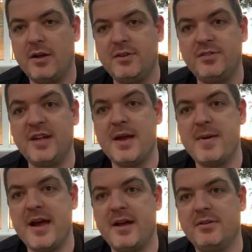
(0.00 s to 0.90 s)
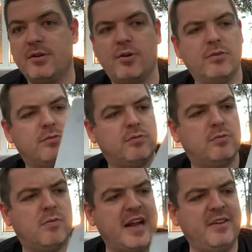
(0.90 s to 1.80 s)
This came out on
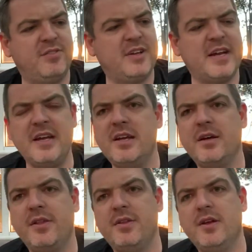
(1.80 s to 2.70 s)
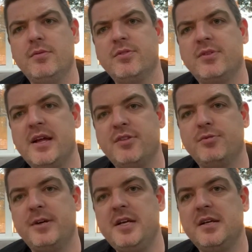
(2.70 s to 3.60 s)
Wednesday, I think it was
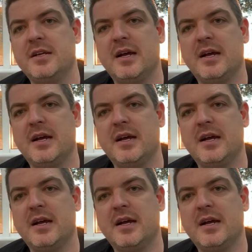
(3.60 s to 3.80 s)
last week.